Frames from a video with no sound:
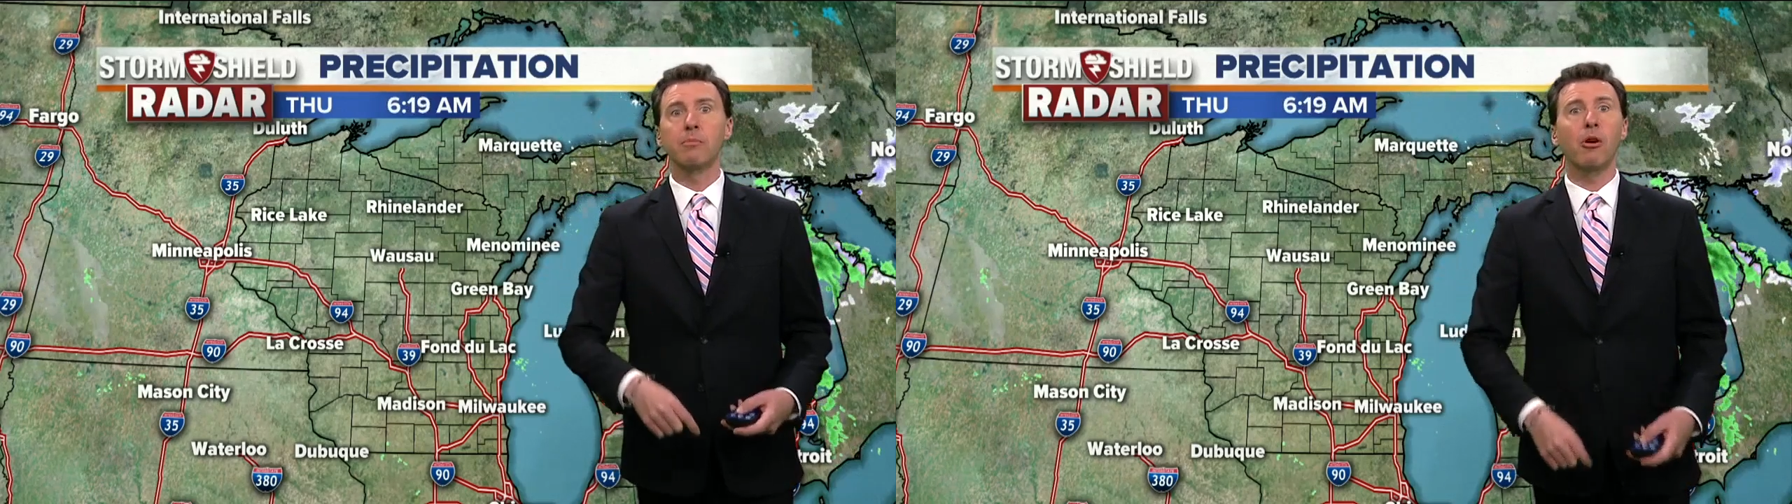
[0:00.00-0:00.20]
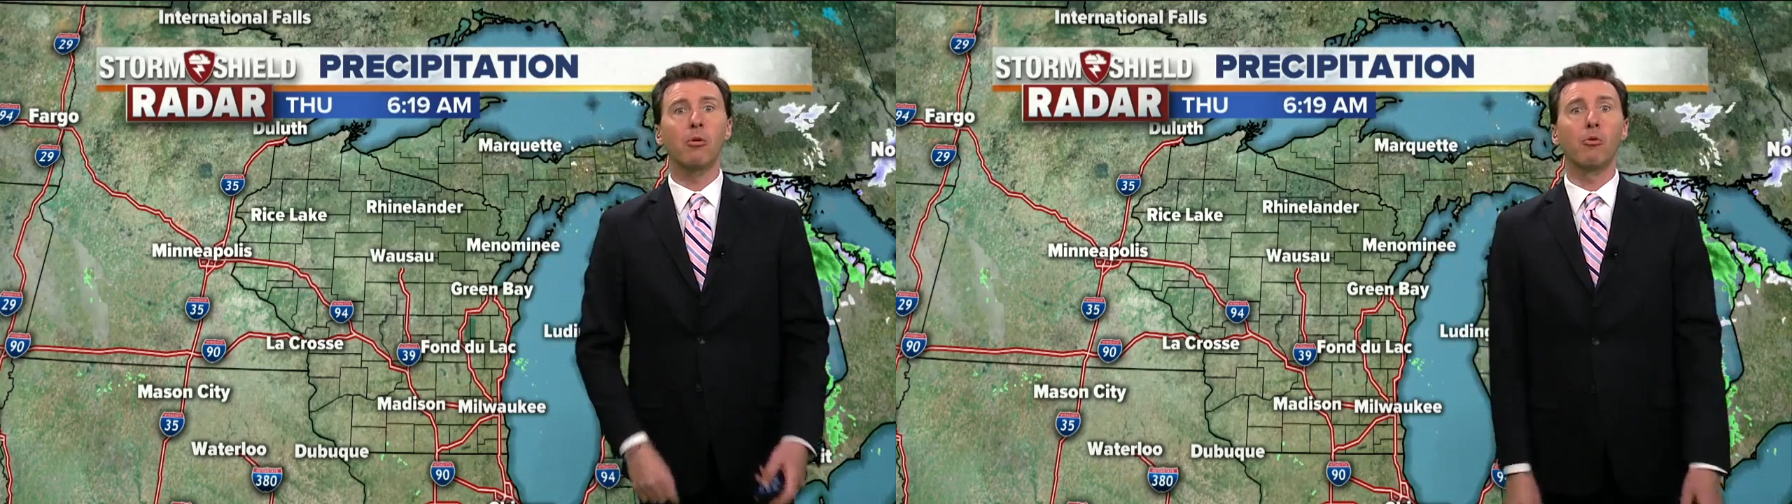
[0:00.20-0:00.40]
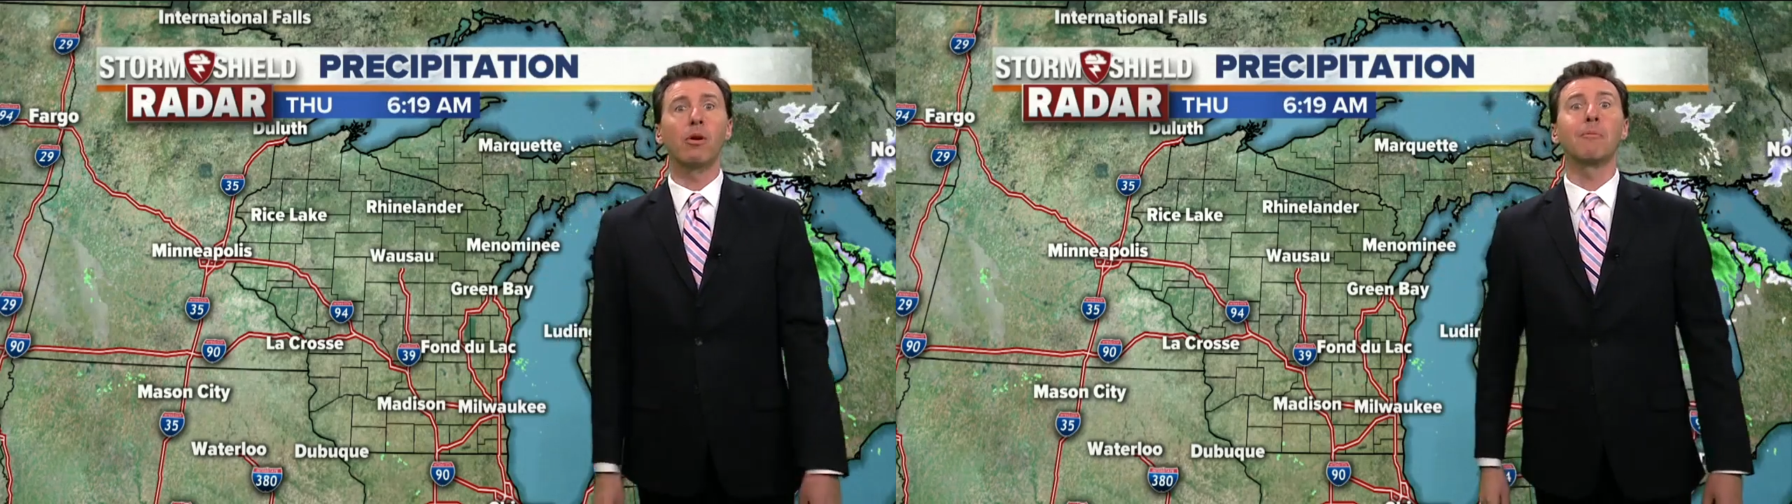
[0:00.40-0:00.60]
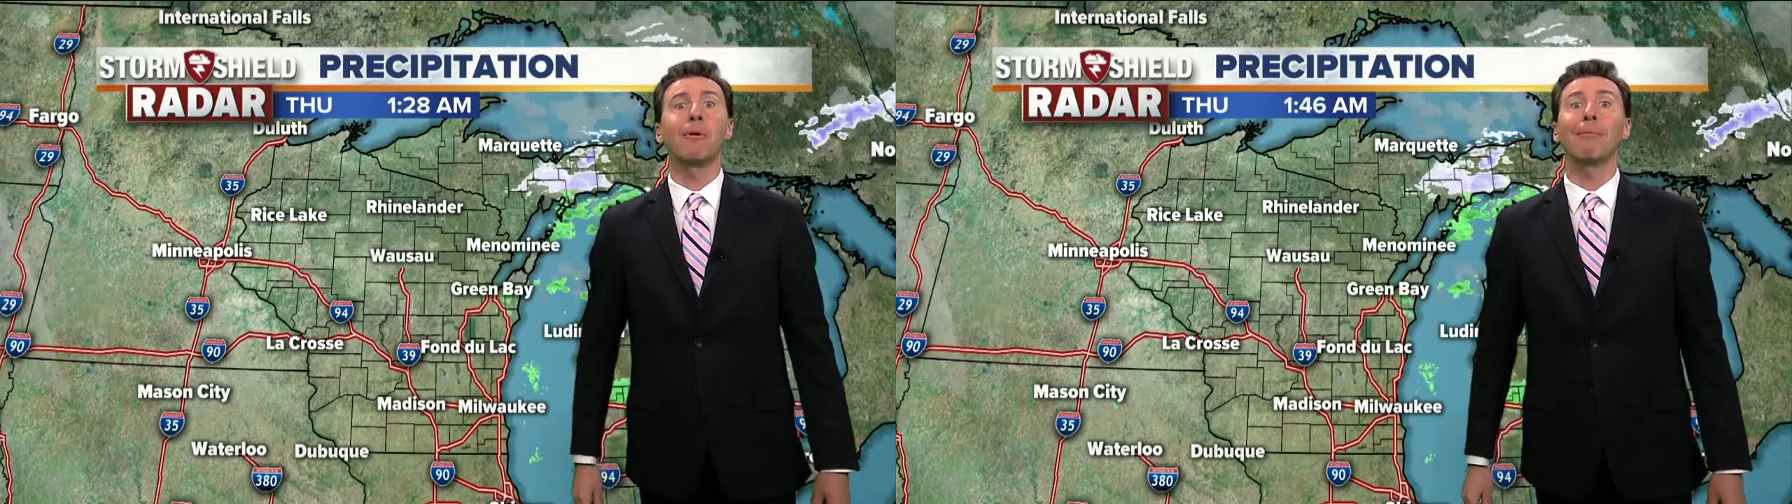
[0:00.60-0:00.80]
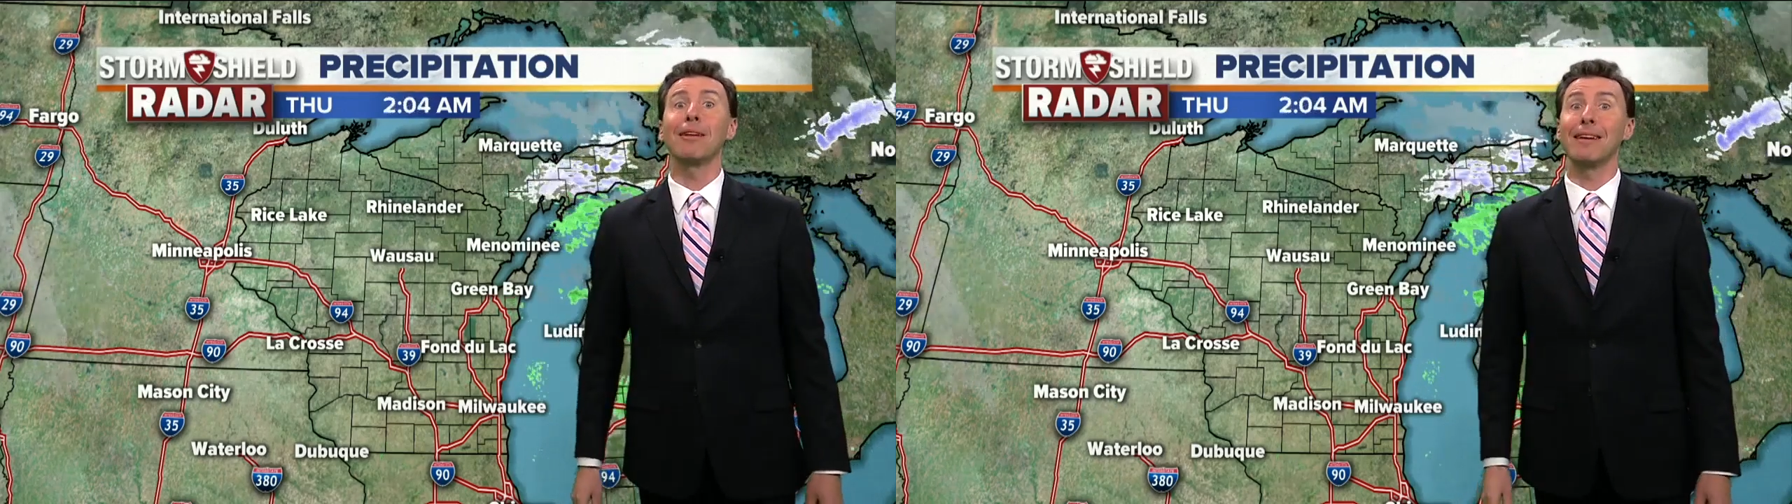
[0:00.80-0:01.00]
Tomorrow morning,
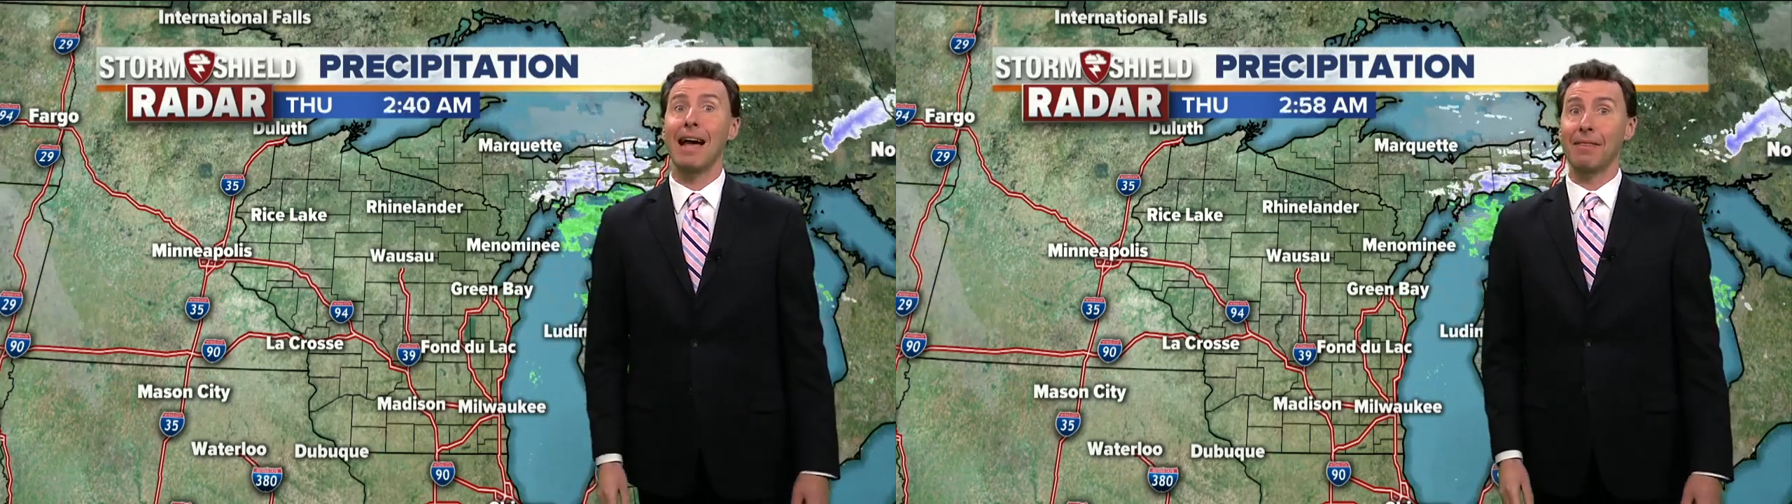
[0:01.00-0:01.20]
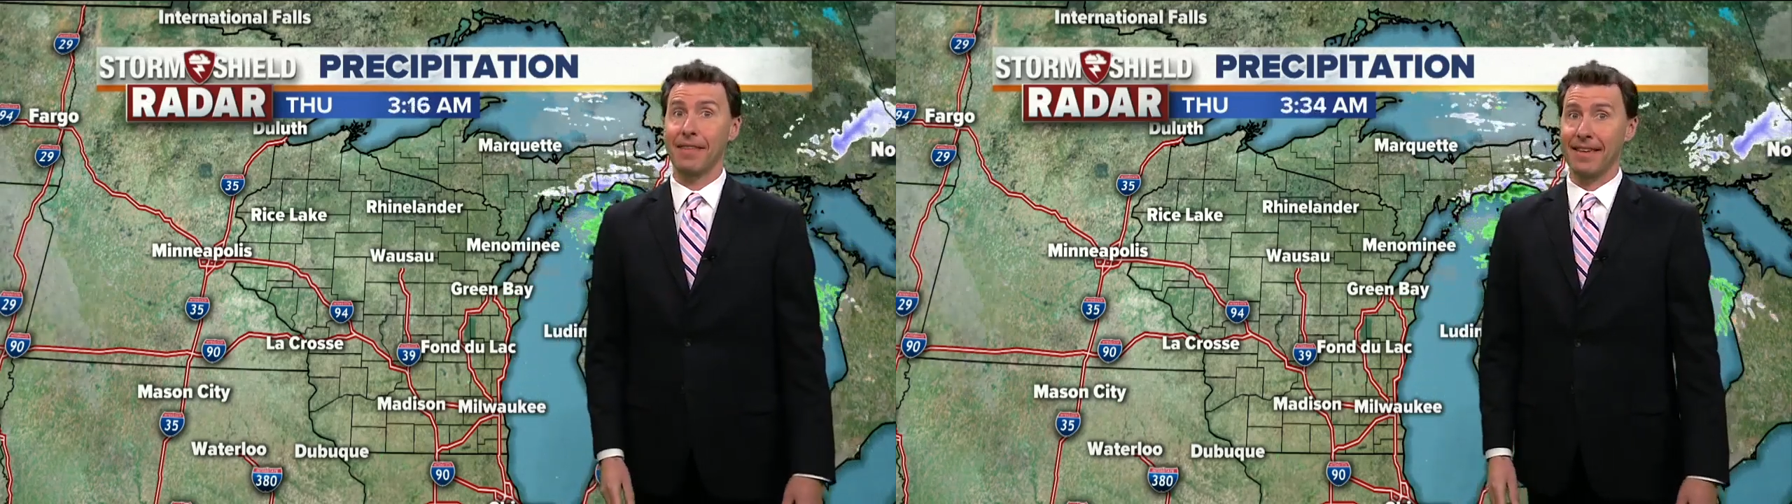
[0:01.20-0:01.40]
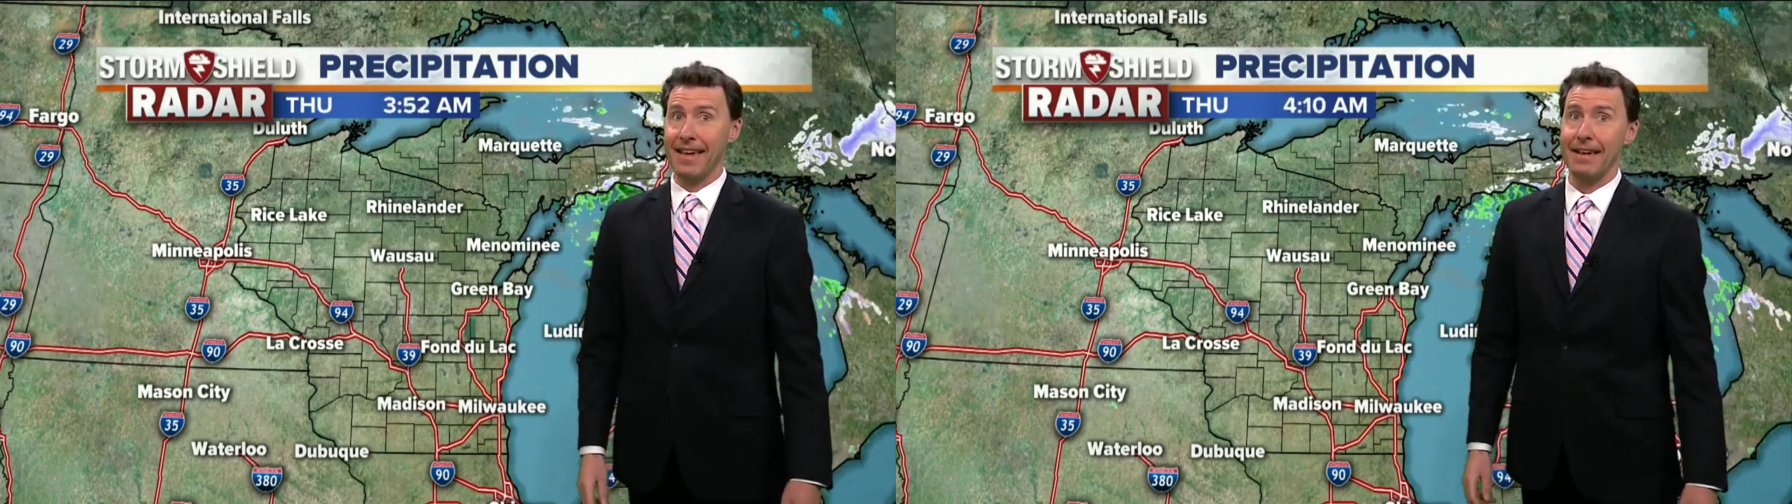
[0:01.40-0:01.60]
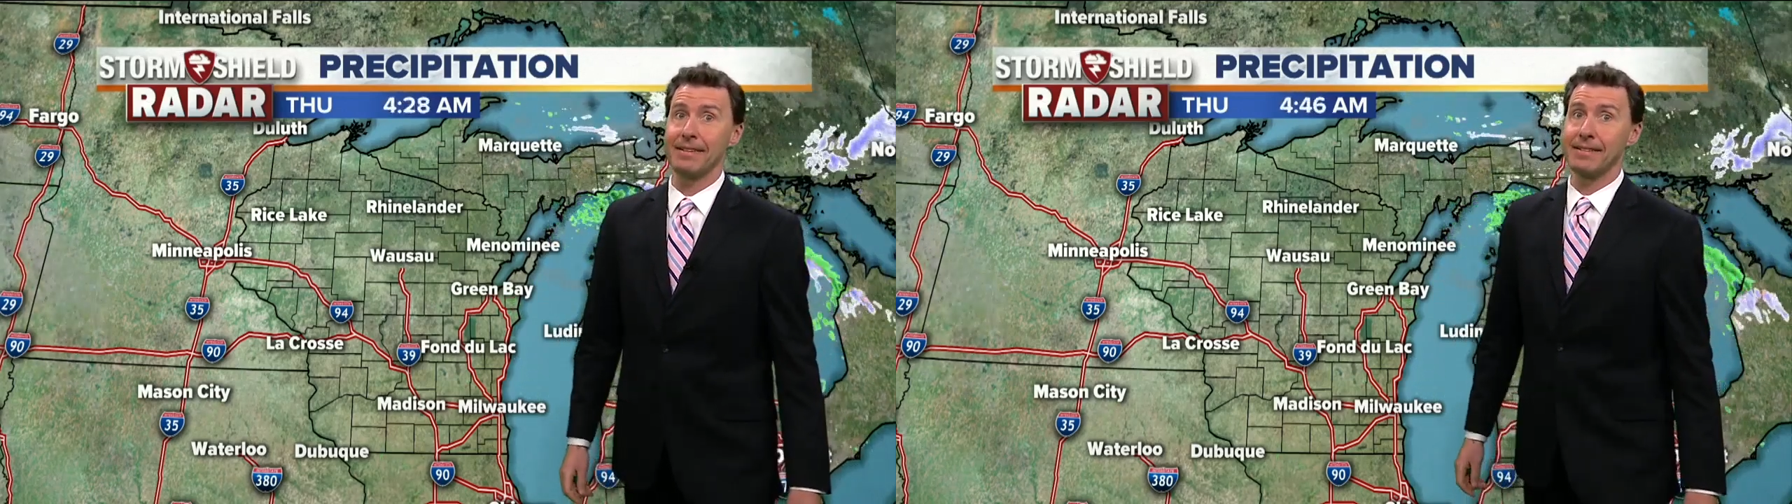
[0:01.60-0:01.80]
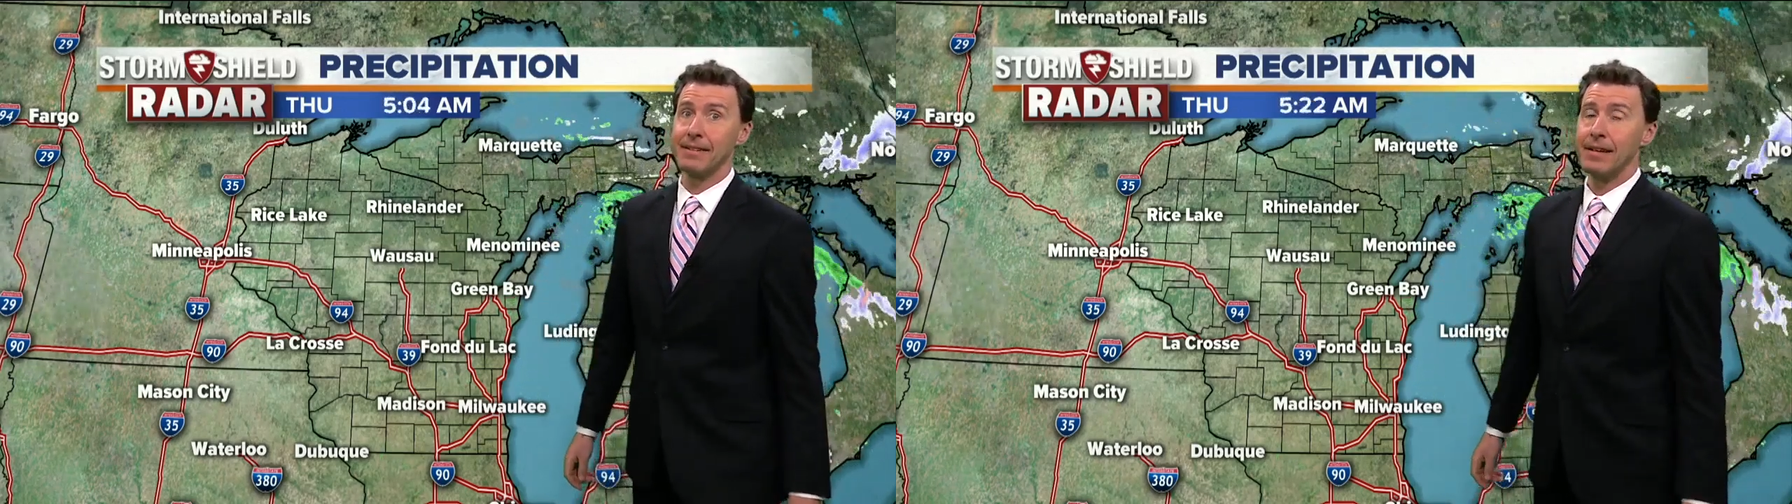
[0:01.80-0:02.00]
probably not the
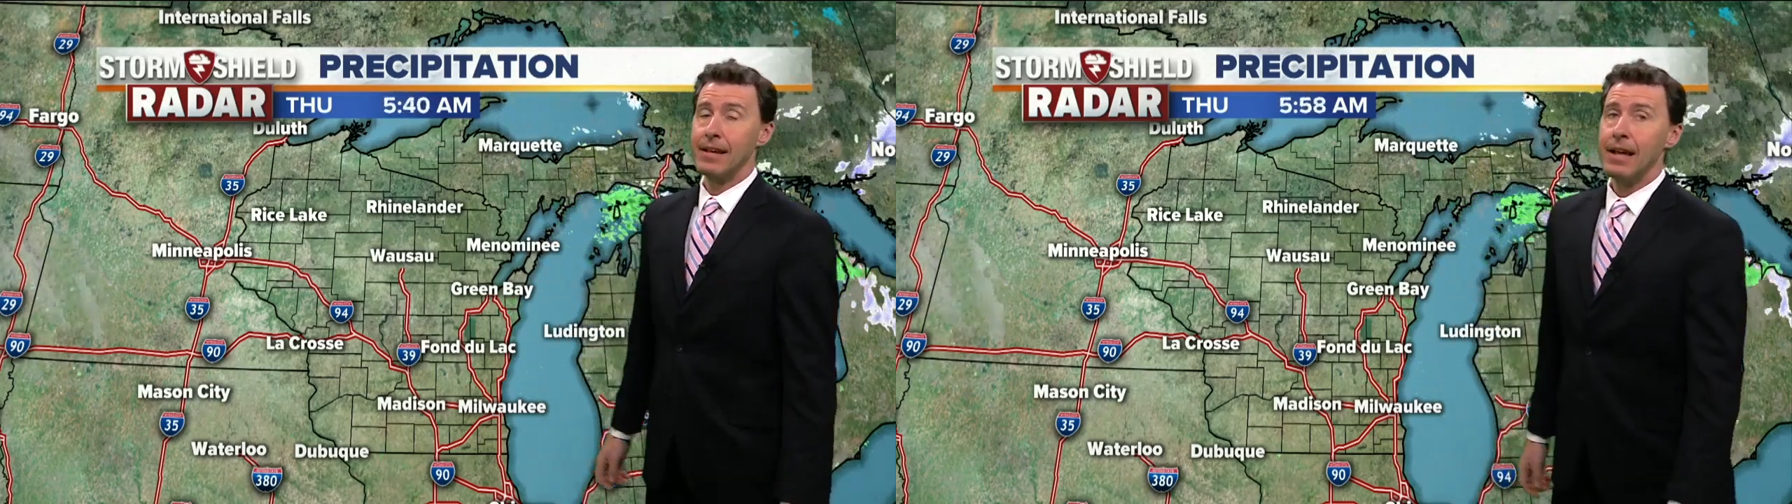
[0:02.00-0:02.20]
case.